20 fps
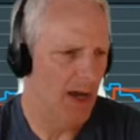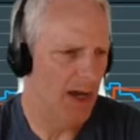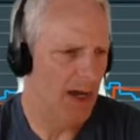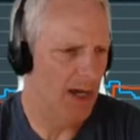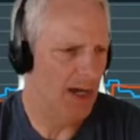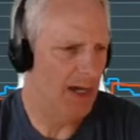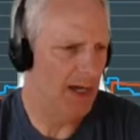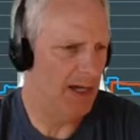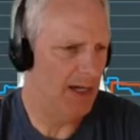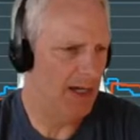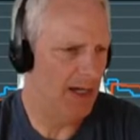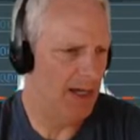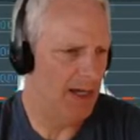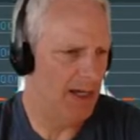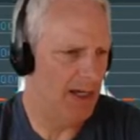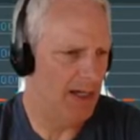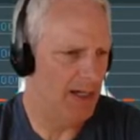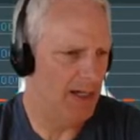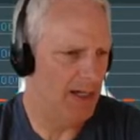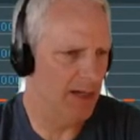Uh,
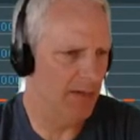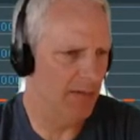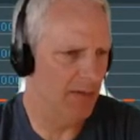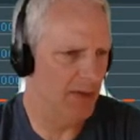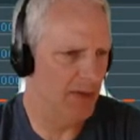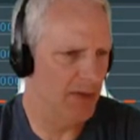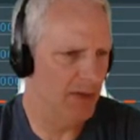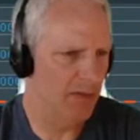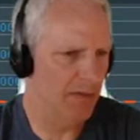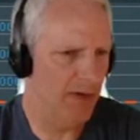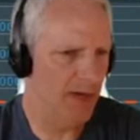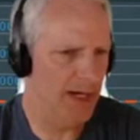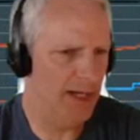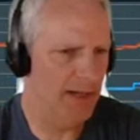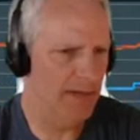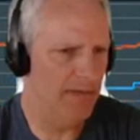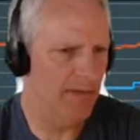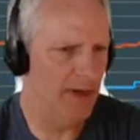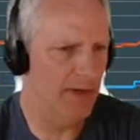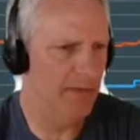and uh, we're still finding
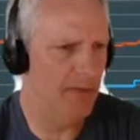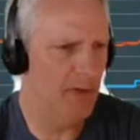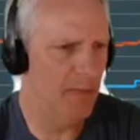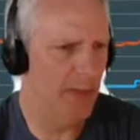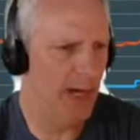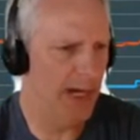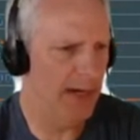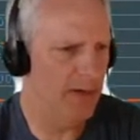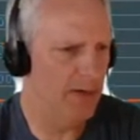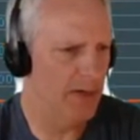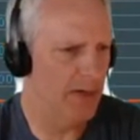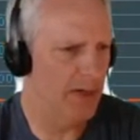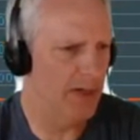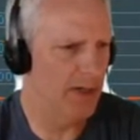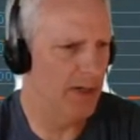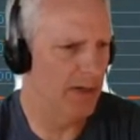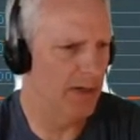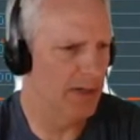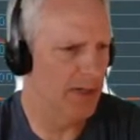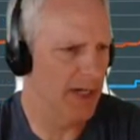a few buyers in
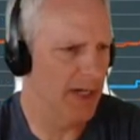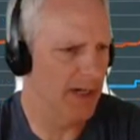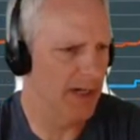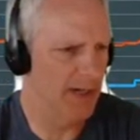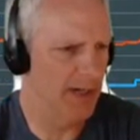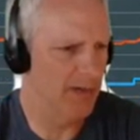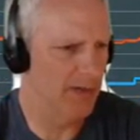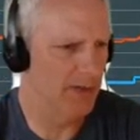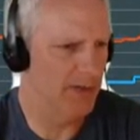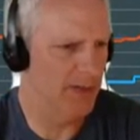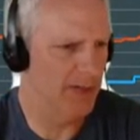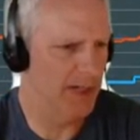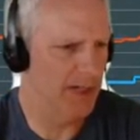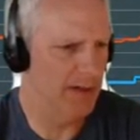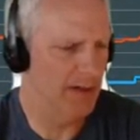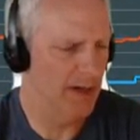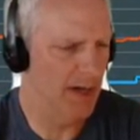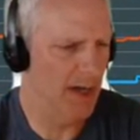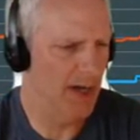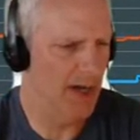here is kind of
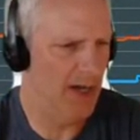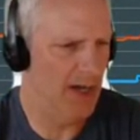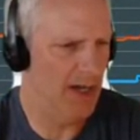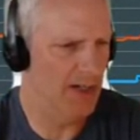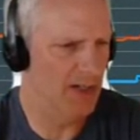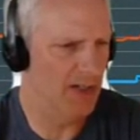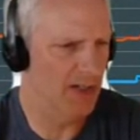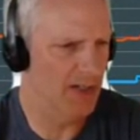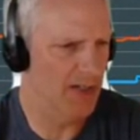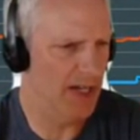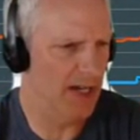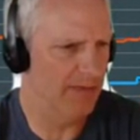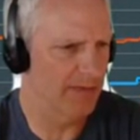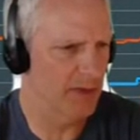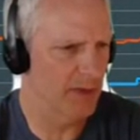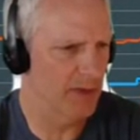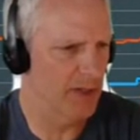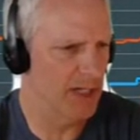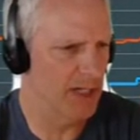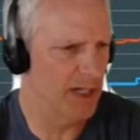interesting. Uh, just
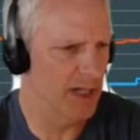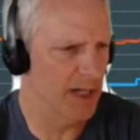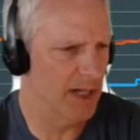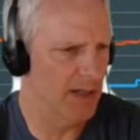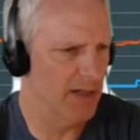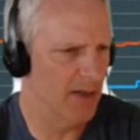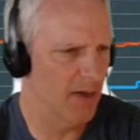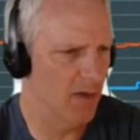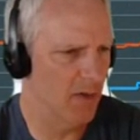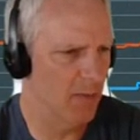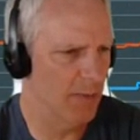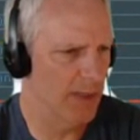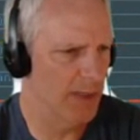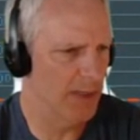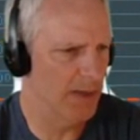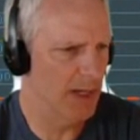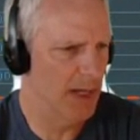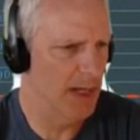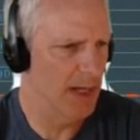after the uh, the open,